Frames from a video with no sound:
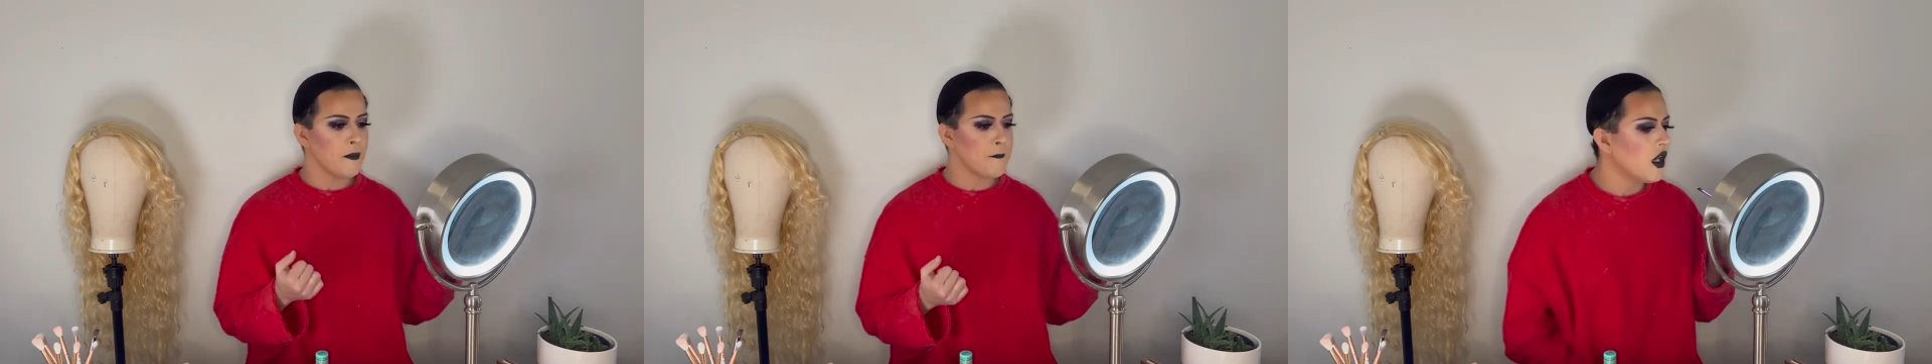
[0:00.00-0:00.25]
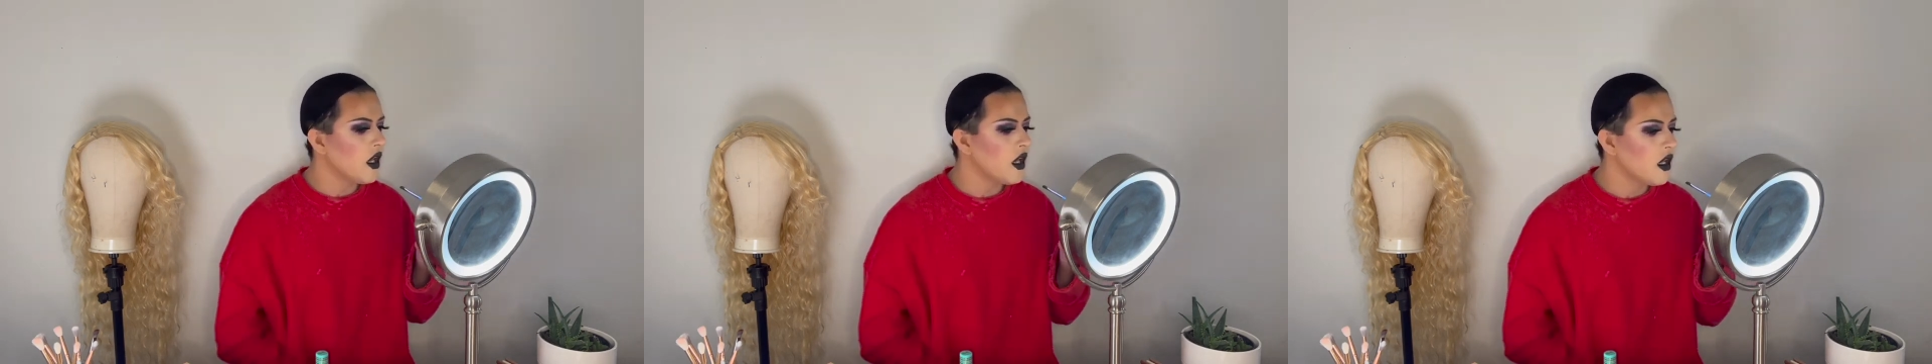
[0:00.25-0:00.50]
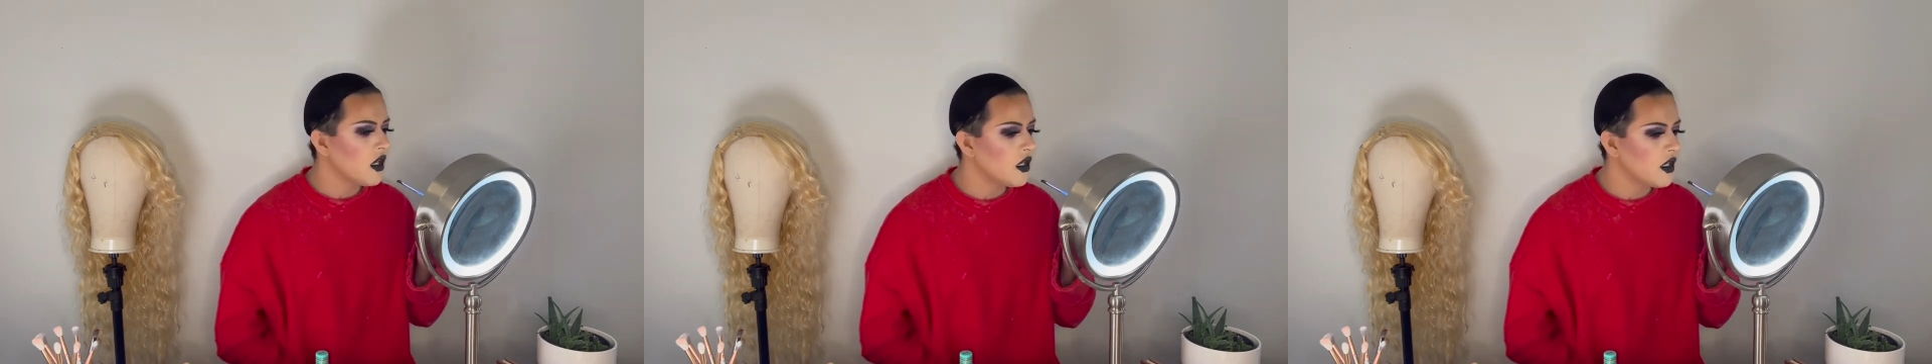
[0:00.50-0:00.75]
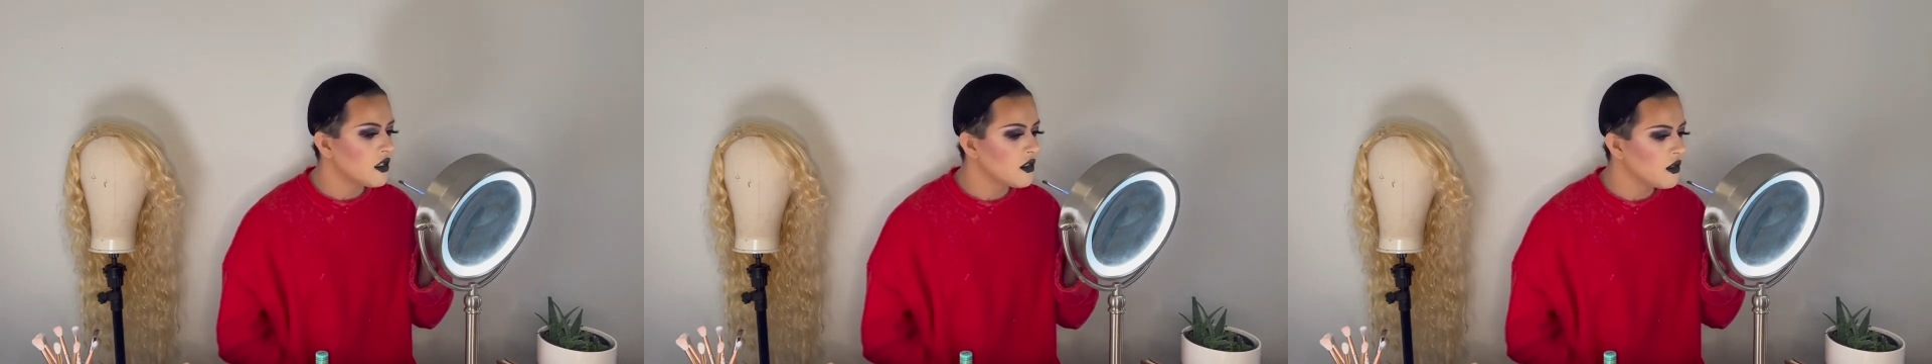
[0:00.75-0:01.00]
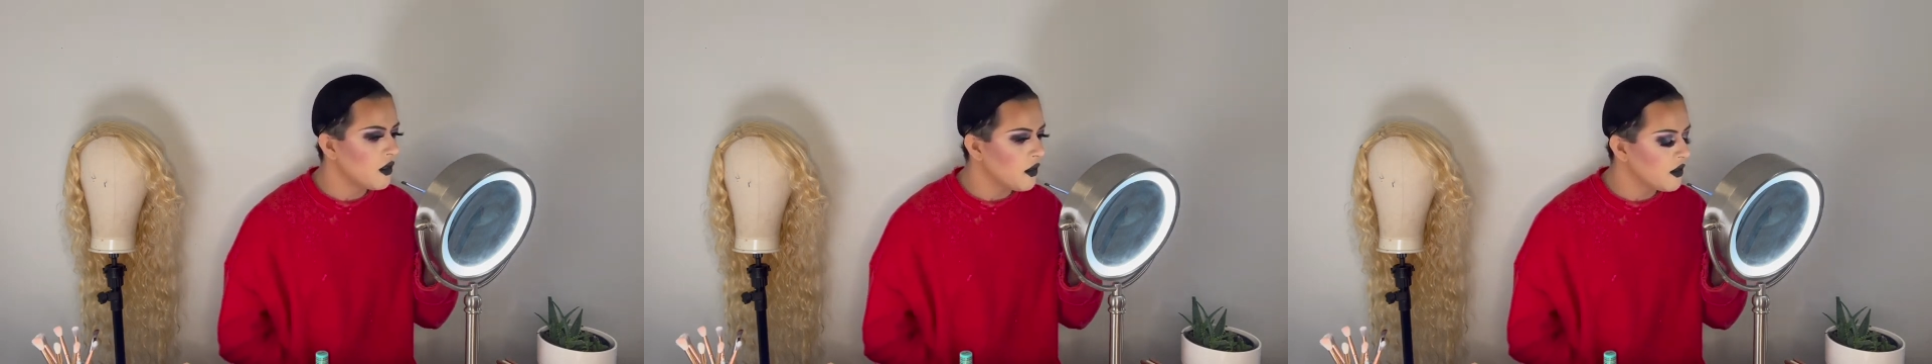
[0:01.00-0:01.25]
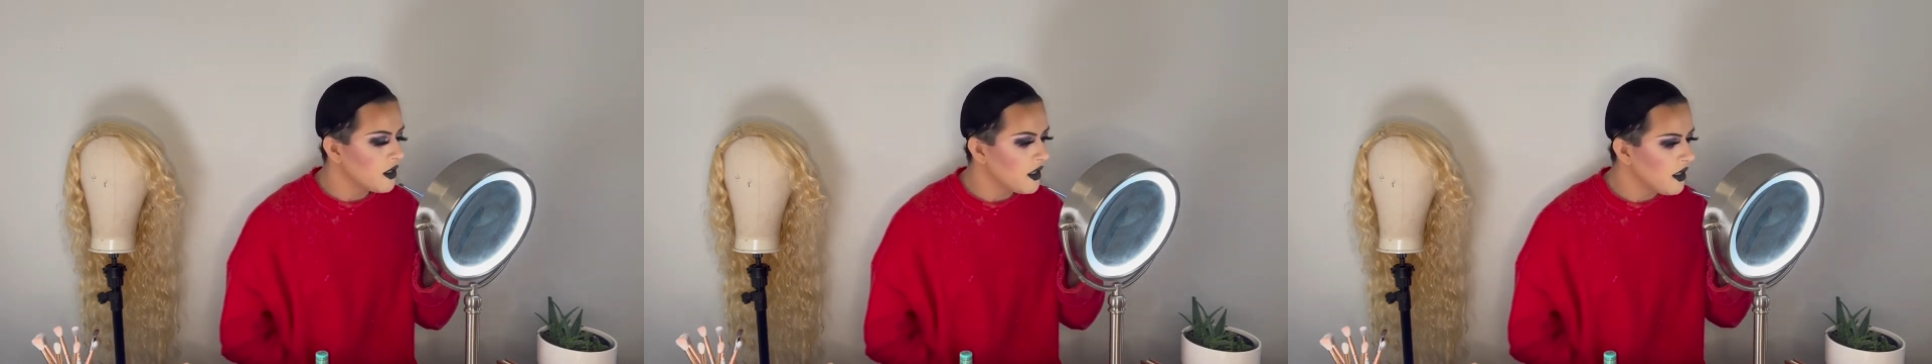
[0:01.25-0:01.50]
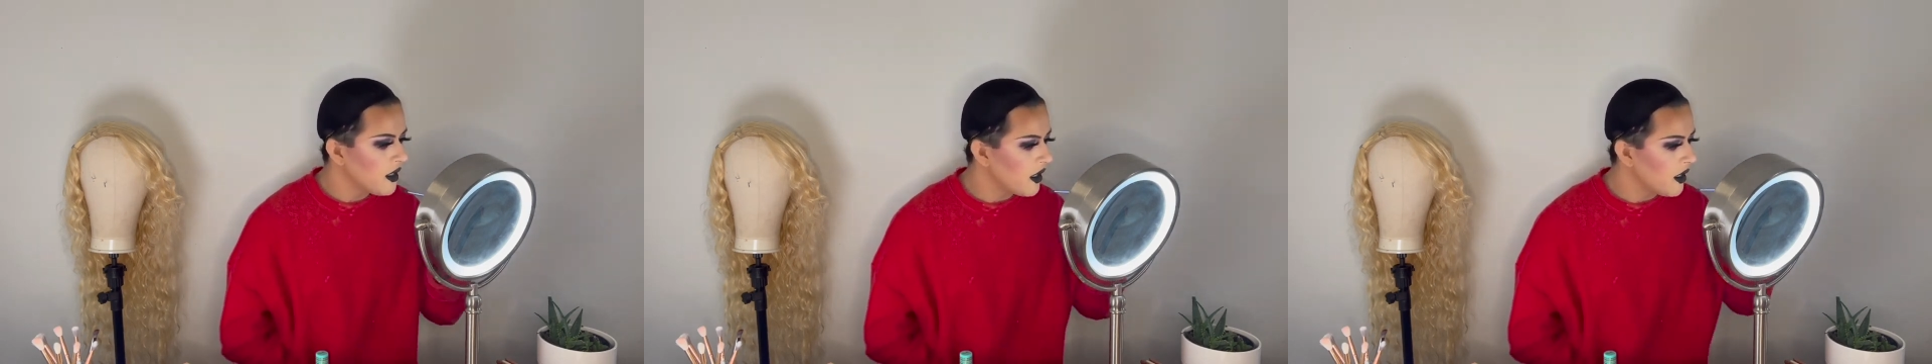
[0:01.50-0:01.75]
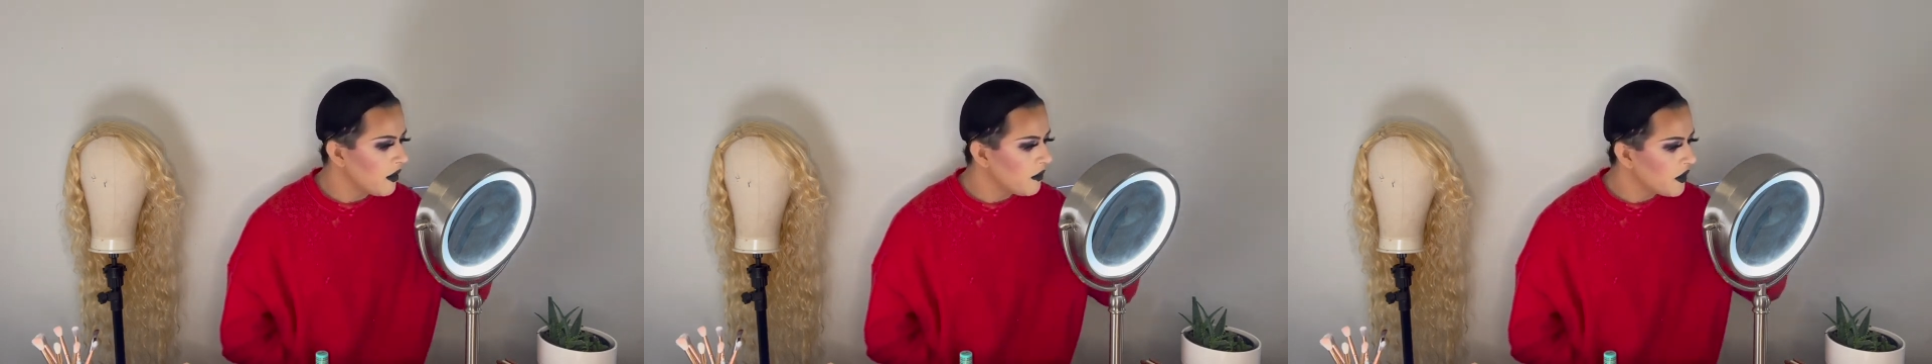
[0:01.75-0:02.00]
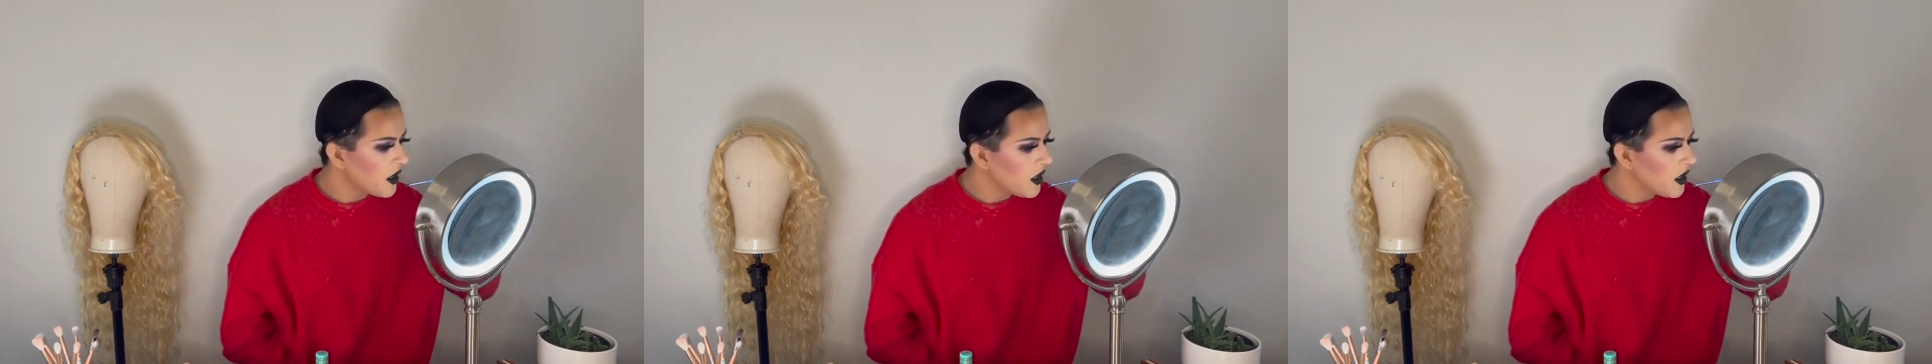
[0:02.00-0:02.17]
And it's holding up.